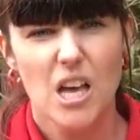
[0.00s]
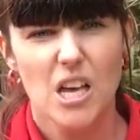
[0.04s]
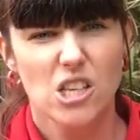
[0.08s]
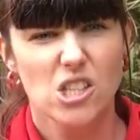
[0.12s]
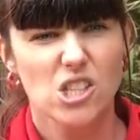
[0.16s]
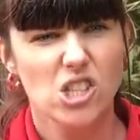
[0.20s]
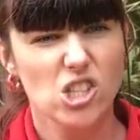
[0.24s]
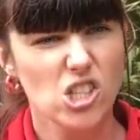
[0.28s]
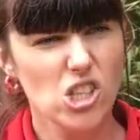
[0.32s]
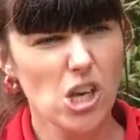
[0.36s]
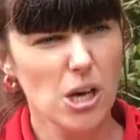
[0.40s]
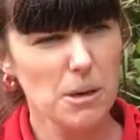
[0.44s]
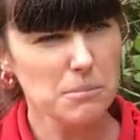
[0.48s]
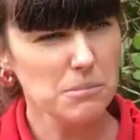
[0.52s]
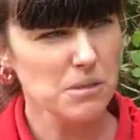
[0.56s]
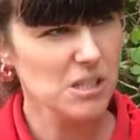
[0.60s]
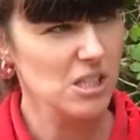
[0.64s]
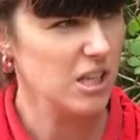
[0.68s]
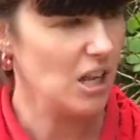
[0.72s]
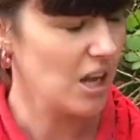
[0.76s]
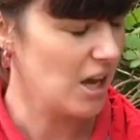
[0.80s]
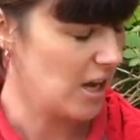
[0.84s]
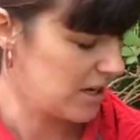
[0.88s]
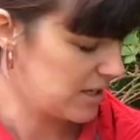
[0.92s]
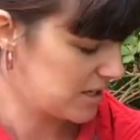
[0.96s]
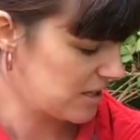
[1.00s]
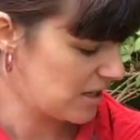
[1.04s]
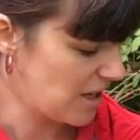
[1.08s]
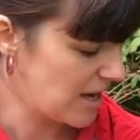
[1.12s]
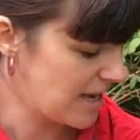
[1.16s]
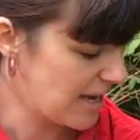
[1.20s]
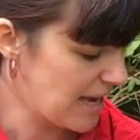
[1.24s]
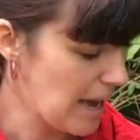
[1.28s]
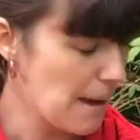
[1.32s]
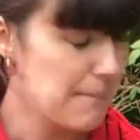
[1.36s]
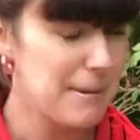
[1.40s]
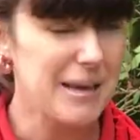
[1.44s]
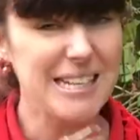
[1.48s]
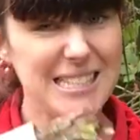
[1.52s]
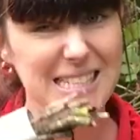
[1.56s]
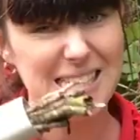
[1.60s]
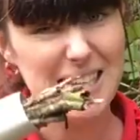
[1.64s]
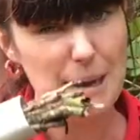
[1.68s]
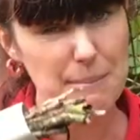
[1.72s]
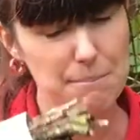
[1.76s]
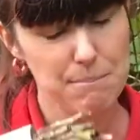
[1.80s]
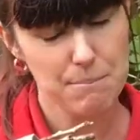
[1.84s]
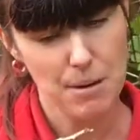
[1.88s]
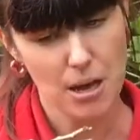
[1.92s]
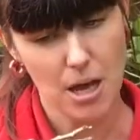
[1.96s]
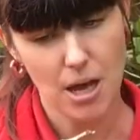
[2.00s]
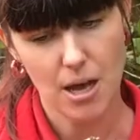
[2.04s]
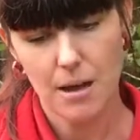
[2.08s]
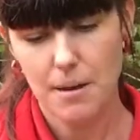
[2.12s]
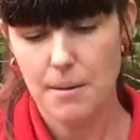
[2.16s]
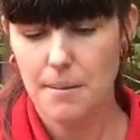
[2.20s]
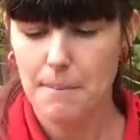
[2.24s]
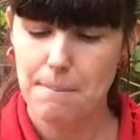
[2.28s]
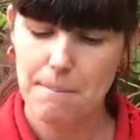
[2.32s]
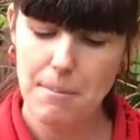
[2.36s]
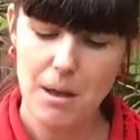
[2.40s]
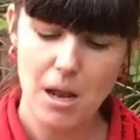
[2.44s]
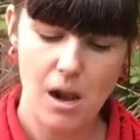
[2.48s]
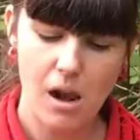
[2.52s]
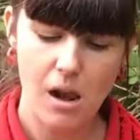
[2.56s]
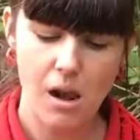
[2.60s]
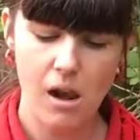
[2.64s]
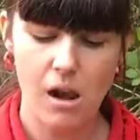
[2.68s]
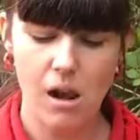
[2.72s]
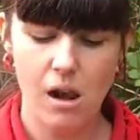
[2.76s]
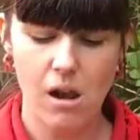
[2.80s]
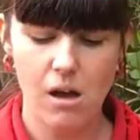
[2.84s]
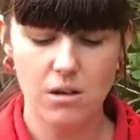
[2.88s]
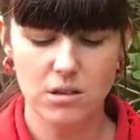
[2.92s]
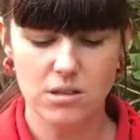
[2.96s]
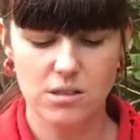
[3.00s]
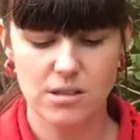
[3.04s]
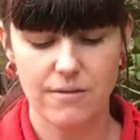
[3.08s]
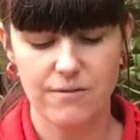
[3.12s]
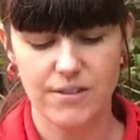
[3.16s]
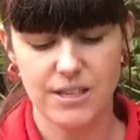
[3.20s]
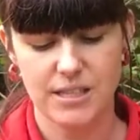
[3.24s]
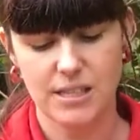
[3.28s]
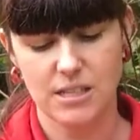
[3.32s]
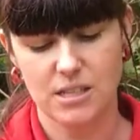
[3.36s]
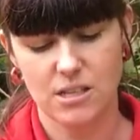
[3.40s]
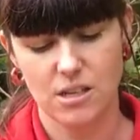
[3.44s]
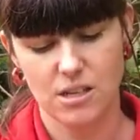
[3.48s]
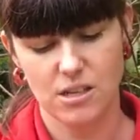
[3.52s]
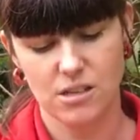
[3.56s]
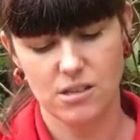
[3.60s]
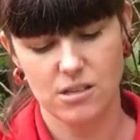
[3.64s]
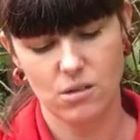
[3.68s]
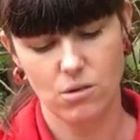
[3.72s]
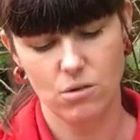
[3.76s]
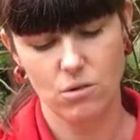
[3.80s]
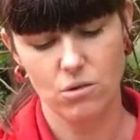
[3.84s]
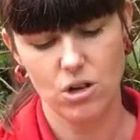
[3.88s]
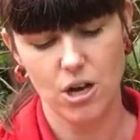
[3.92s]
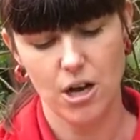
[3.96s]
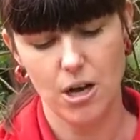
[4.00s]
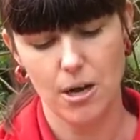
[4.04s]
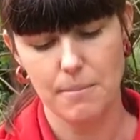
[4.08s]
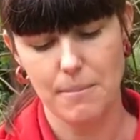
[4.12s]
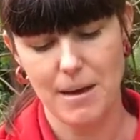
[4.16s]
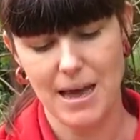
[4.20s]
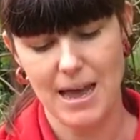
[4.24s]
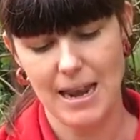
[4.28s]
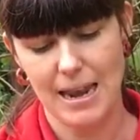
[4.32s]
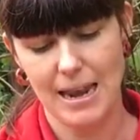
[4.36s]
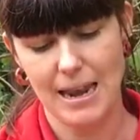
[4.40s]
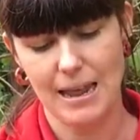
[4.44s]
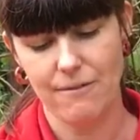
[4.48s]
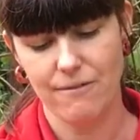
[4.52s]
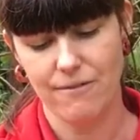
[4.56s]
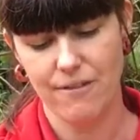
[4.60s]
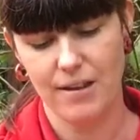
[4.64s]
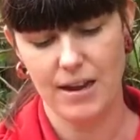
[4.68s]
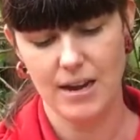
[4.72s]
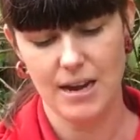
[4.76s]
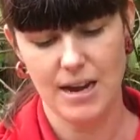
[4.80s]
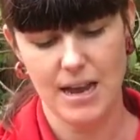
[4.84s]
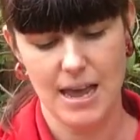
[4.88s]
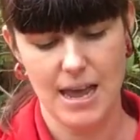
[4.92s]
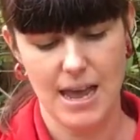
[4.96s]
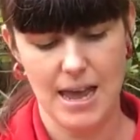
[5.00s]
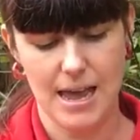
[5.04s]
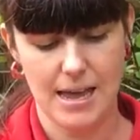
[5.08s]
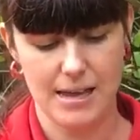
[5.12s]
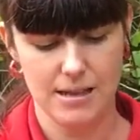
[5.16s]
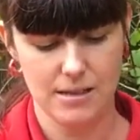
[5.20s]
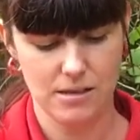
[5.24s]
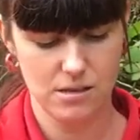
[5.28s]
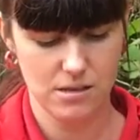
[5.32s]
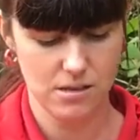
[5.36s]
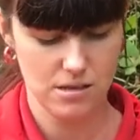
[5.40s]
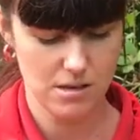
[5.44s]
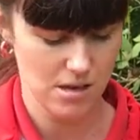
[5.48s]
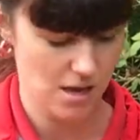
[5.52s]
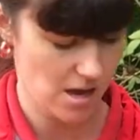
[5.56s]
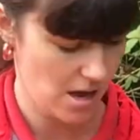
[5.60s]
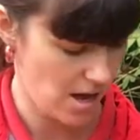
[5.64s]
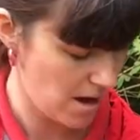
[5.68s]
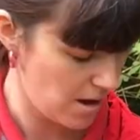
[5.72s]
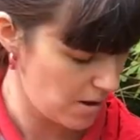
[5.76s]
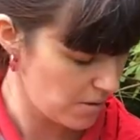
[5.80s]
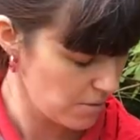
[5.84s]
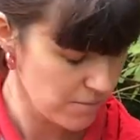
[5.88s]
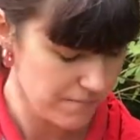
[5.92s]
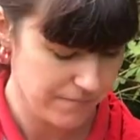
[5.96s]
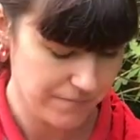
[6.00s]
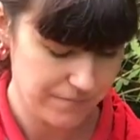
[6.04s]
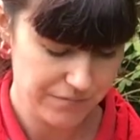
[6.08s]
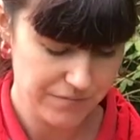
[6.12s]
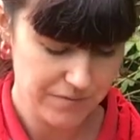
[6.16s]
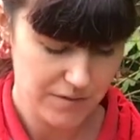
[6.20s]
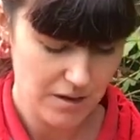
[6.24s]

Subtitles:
Some slugs like it a bit damper, but lots of visitors will come and live in here too.